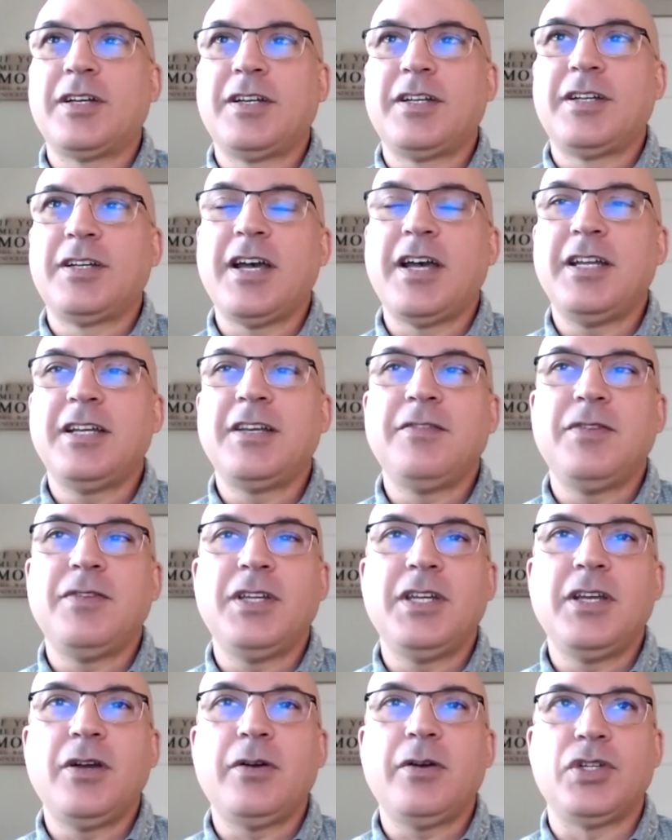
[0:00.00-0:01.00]
cutting a
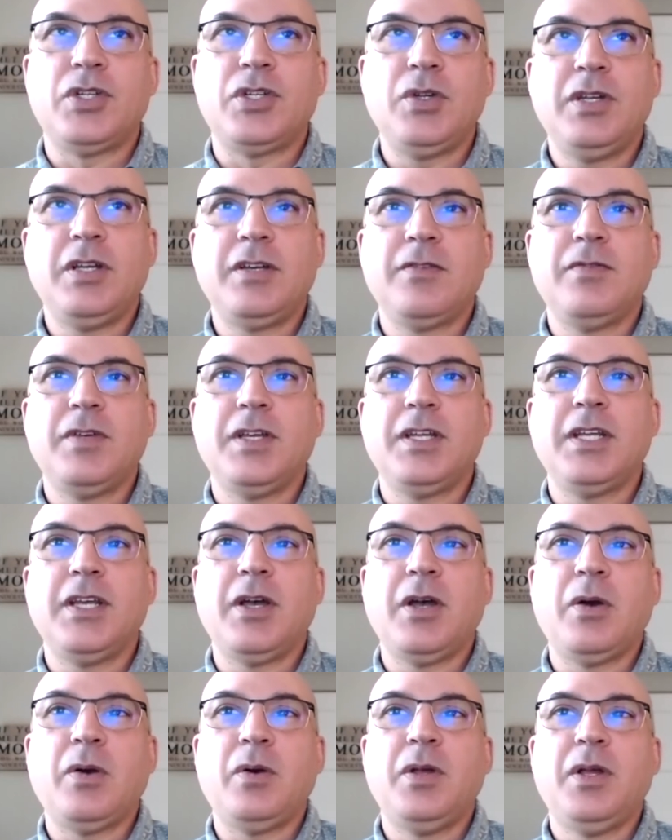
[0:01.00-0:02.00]
video or shooting a
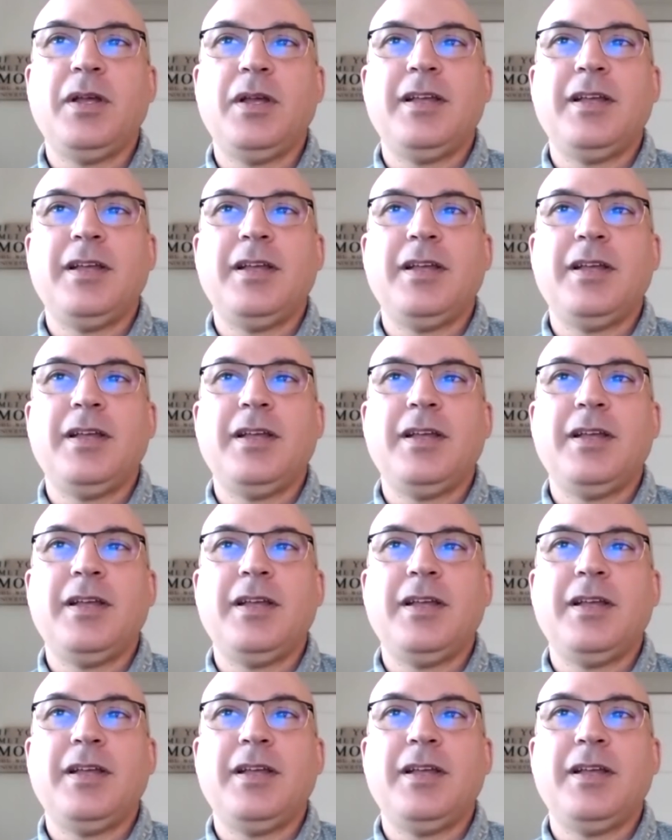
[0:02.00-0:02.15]
video,